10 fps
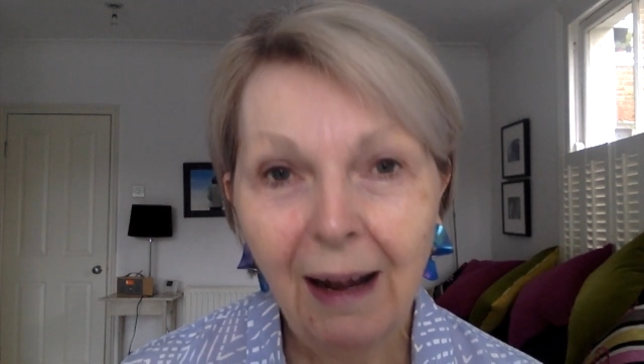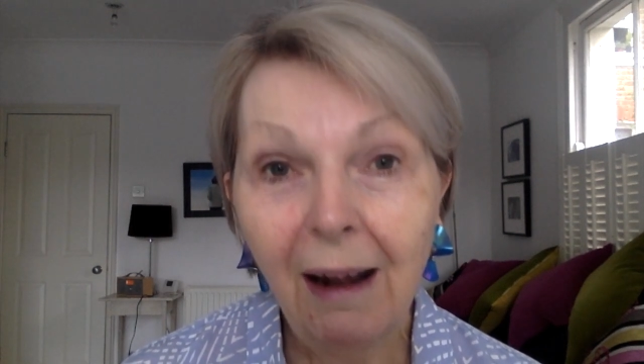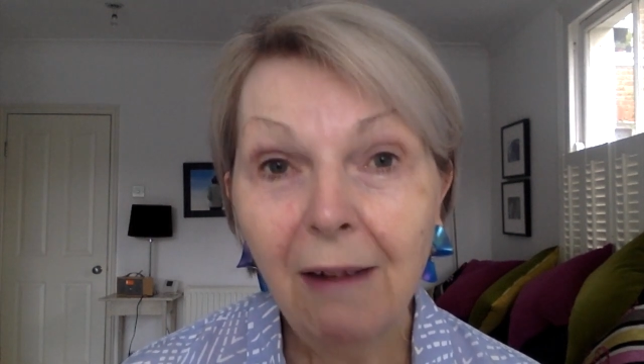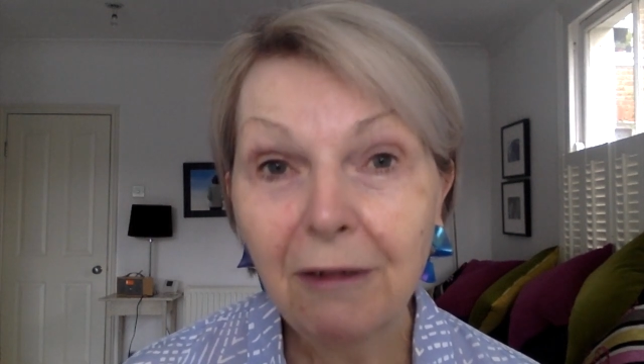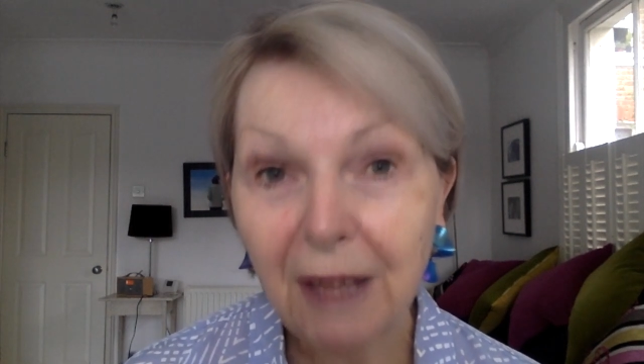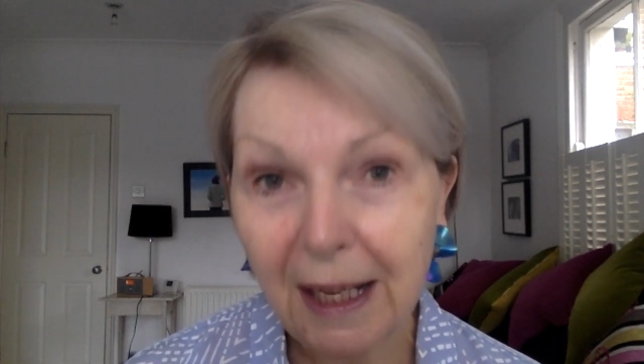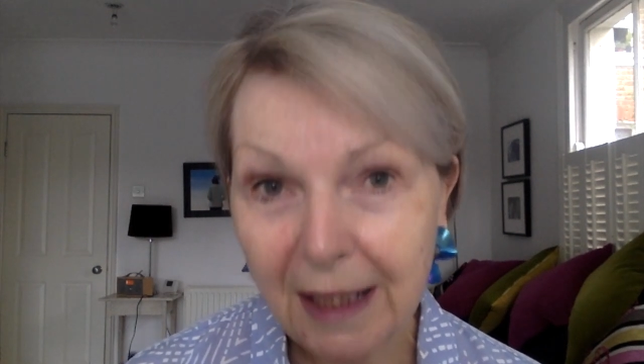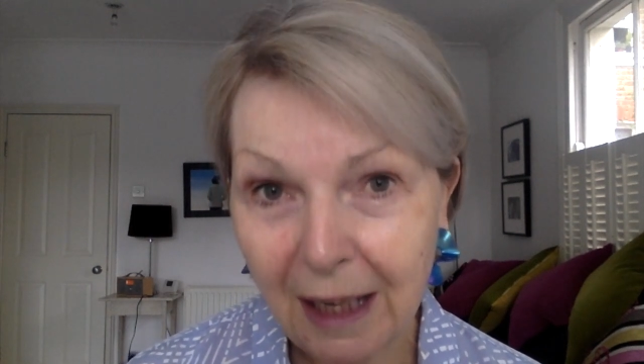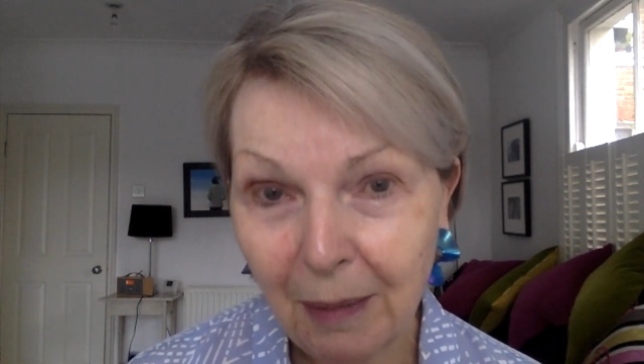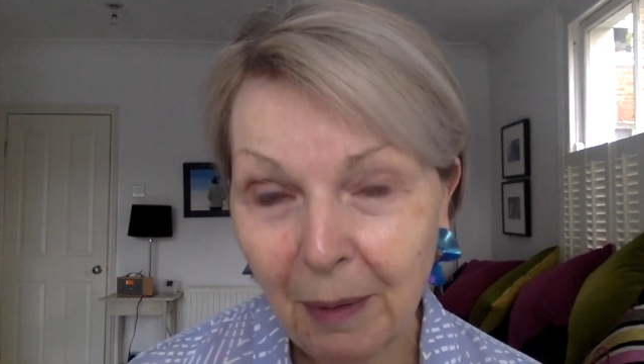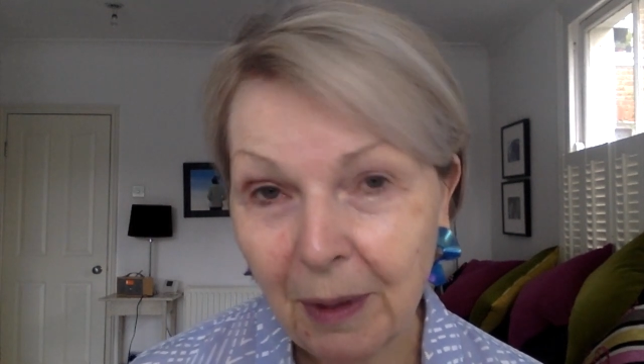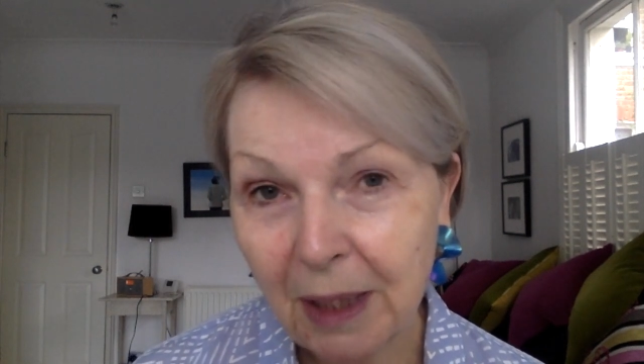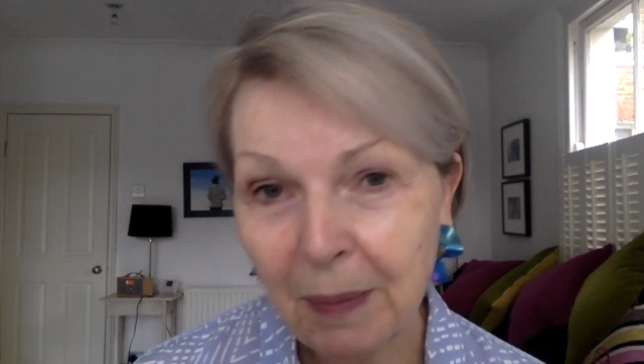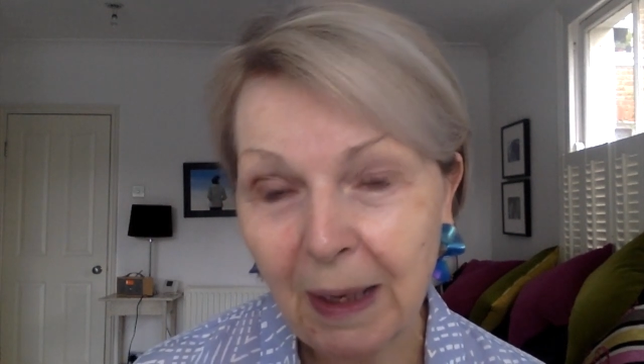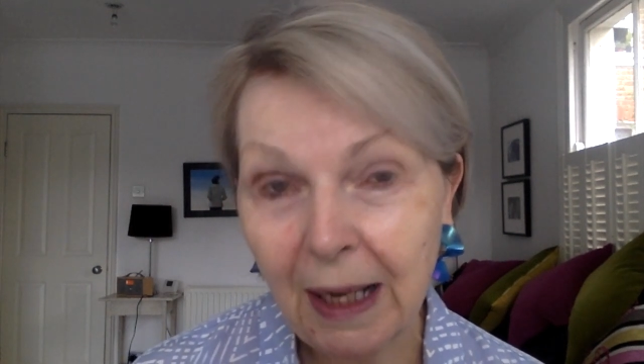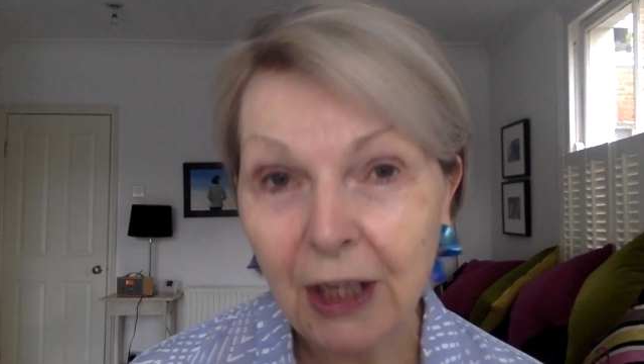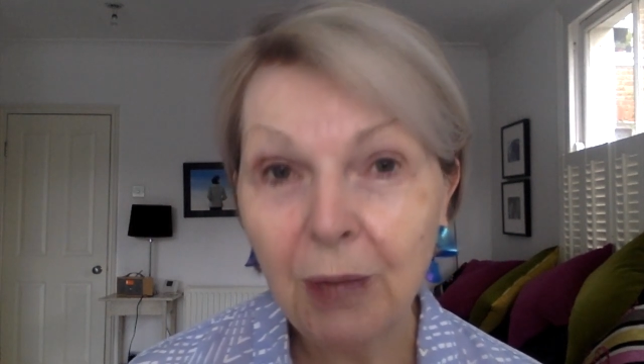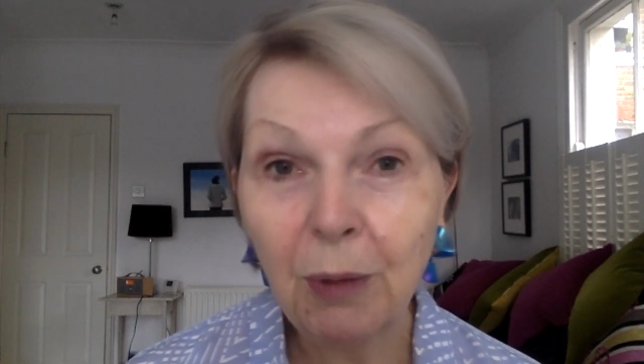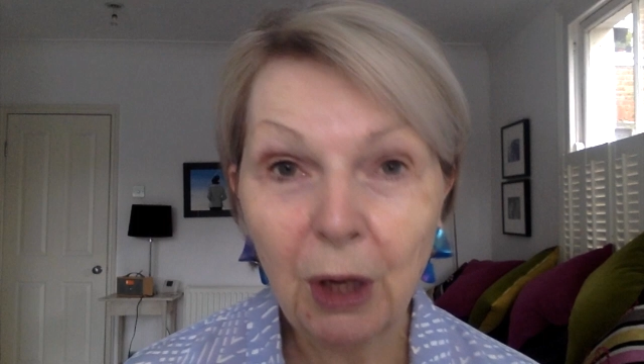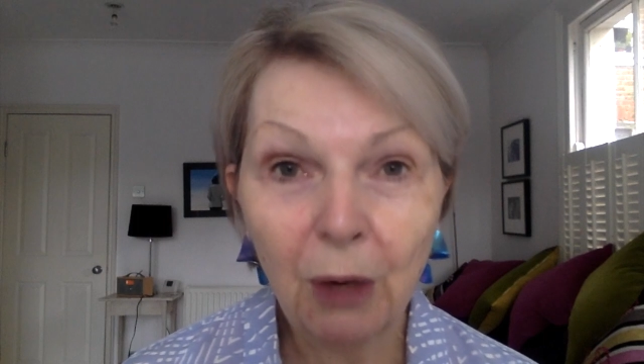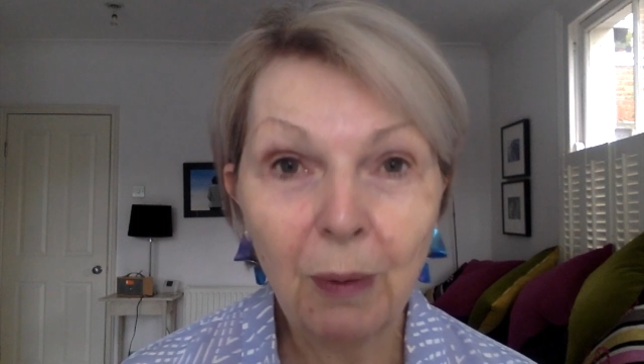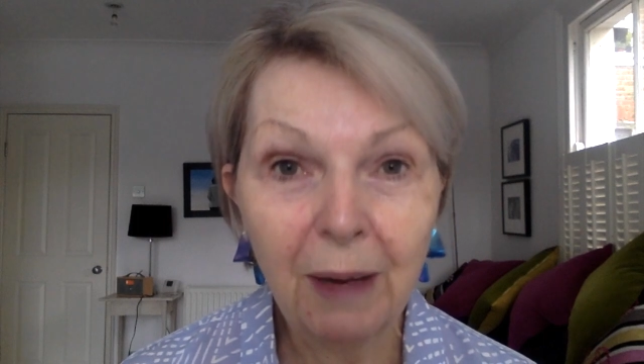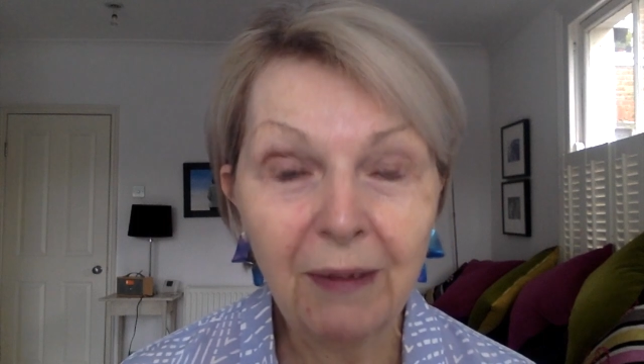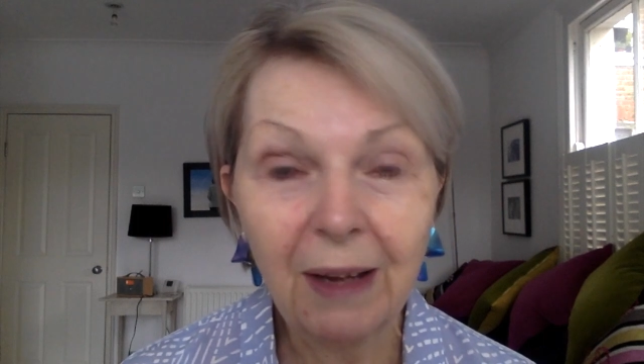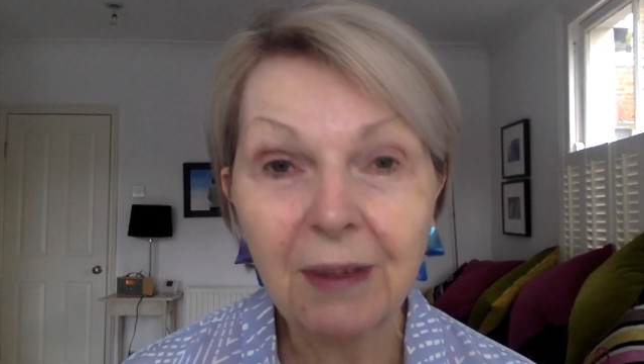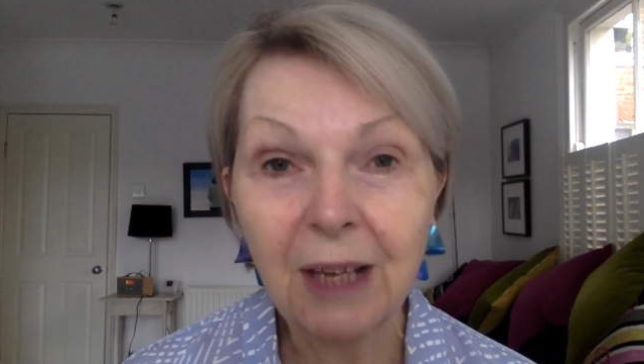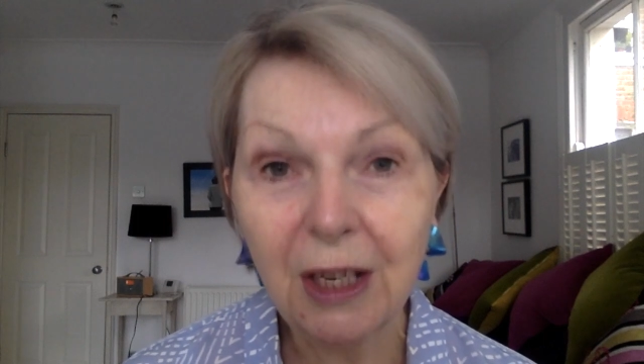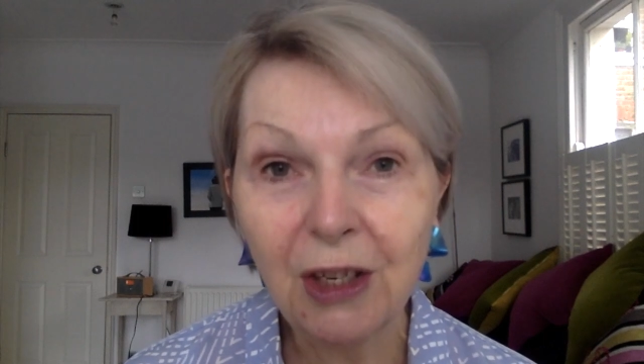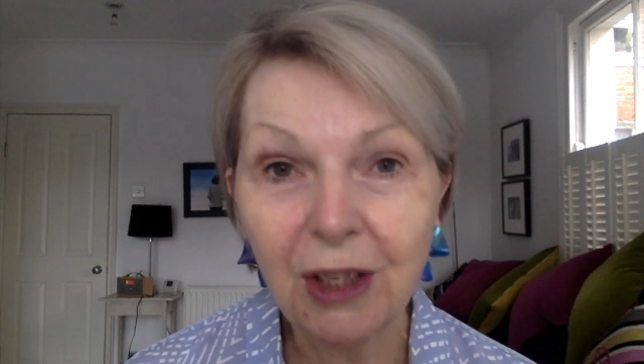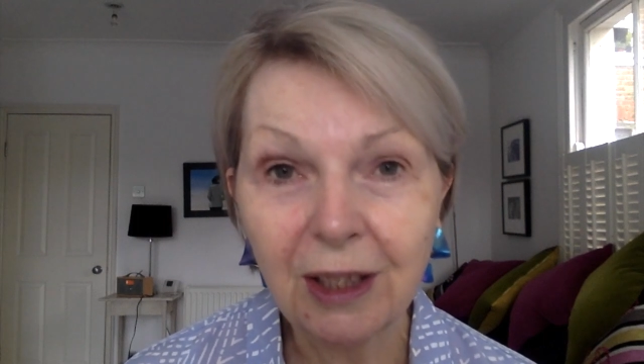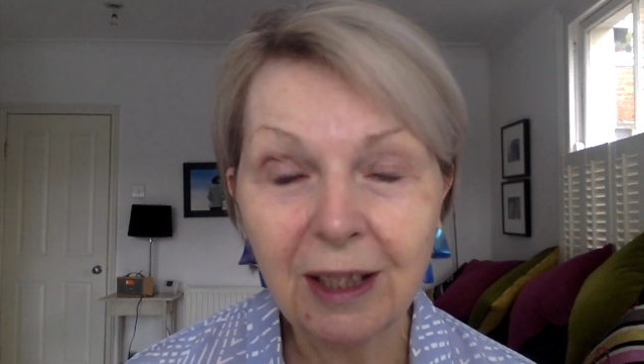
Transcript: Half of that time I'm going to spend actually putting on my foundation.